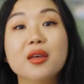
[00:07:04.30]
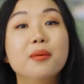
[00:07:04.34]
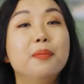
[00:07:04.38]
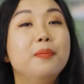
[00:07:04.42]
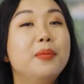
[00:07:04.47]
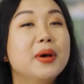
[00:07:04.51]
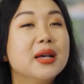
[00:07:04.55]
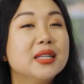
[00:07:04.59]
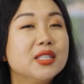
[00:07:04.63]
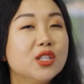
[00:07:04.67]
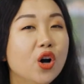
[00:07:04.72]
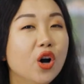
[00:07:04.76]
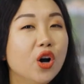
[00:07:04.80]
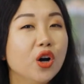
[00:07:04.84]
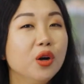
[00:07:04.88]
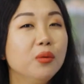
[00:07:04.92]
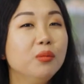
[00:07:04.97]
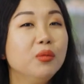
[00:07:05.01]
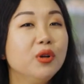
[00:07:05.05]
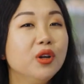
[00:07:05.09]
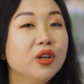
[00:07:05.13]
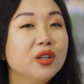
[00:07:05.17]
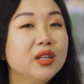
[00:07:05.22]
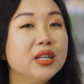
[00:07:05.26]
the best
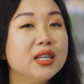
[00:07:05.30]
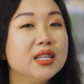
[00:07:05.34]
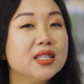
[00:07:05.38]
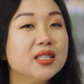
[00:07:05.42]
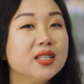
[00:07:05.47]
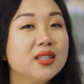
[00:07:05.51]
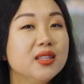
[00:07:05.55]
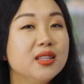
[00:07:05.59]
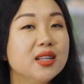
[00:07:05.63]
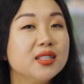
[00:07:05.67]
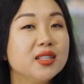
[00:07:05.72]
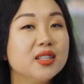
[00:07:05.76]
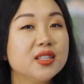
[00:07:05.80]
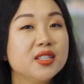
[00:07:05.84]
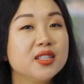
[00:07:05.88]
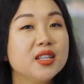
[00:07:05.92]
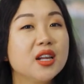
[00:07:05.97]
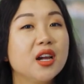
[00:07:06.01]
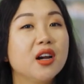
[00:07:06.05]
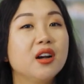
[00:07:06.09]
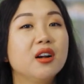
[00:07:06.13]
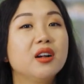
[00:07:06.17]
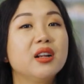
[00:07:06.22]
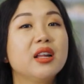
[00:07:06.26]
home loan isn't
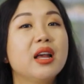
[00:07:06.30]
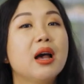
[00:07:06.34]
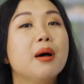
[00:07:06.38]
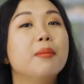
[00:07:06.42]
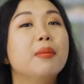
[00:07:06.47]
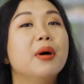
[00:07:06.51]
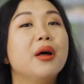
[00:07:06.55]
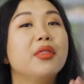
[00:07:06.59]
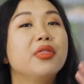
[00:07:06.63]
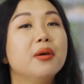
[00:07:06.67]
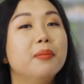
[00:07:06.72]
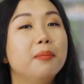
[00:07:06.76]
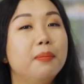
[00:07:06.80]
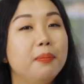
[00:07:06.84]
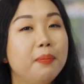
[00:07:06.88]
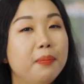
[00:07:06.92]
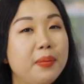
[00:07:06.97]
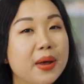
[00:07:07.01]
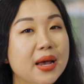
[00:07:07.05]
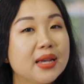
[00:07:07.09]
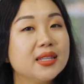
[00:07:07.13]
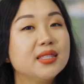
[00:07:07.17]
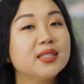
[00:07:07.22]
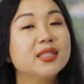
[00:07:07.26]
necessarily about the
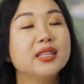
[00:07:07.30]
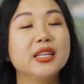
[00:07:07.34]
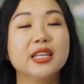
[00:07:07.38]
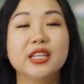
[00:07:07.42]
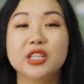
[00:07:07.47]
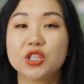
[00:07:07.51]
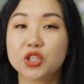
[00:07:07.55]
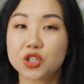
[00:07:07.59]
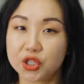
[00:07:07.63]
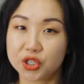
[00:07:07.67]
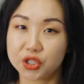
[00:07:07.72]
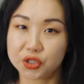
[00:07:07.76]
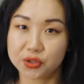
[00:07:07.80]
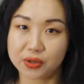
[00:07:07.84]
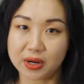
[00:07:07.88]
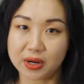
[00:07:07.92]
best interest